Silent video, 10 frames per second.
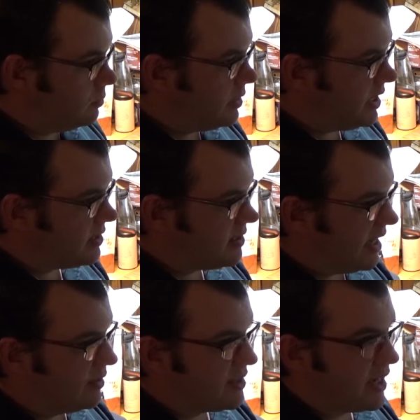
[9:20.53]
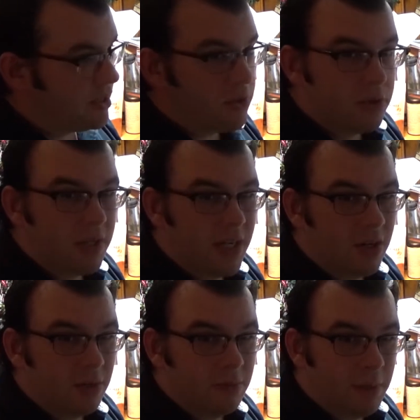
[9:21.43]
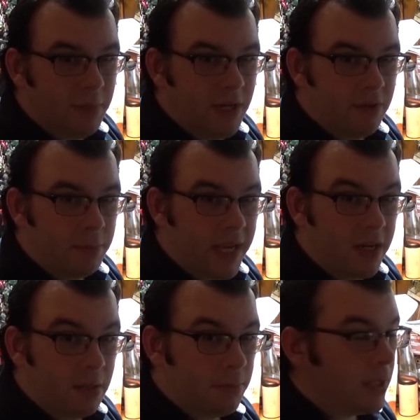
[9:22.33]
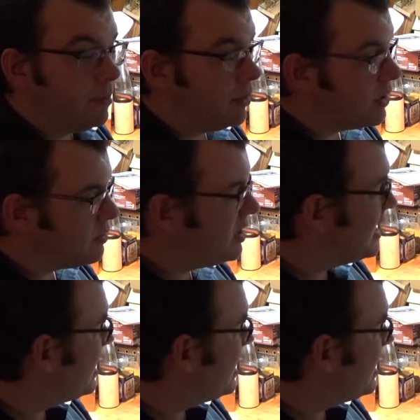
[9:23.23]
It sounds like a bit of a pain in the butt, but it's really